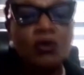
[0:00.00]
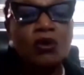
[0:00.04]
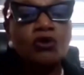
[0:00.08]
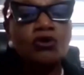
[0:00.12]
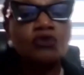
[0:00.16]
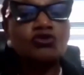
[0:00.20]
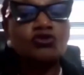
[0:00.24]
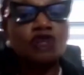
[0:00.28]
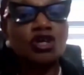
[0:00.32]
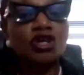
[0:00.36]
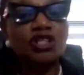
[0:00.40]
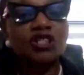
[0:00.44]

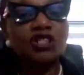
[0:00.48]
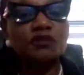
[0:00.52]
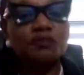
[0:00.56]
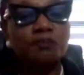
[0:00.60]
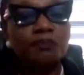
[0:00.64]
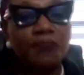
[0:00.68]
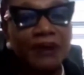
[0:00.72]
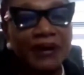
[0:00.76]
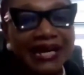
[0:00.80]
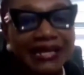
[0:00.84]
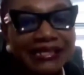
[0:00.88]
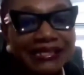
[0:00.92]
such
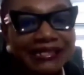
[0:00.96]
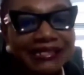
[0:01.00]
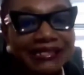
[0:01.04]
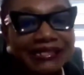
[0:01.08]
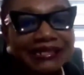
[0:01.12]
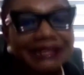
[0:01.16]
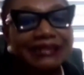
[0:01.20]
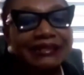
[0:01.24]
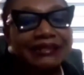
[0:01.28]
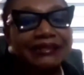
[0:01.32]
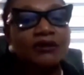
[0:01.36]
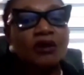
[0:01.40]

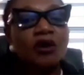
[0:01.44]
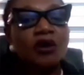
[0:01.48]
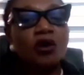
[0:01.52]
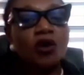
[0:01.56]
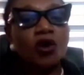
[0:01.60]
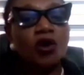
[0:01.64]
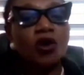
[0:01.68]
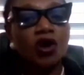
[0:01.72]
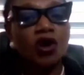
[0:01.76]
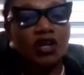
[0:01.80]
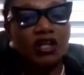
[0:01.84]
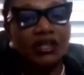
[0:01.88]
brazen
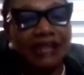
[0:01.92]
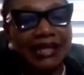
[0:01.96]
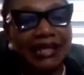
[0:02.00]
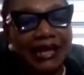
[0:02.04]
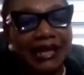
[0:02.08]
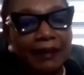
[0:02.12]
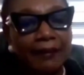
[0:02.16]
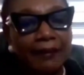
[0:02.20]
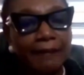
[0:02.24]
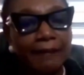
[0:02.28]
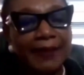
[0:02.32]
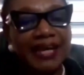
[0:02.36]

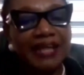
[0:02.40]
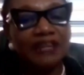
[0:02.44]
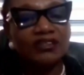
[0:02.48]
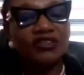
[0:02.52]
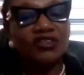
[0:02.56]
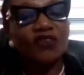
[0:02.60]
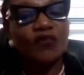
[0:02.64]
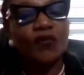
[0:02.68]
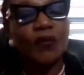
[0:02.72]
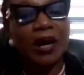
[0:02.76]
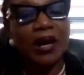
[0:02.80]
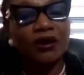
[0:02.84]
curtailment of
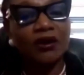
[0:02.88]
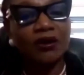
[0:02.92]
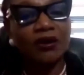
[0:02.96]
our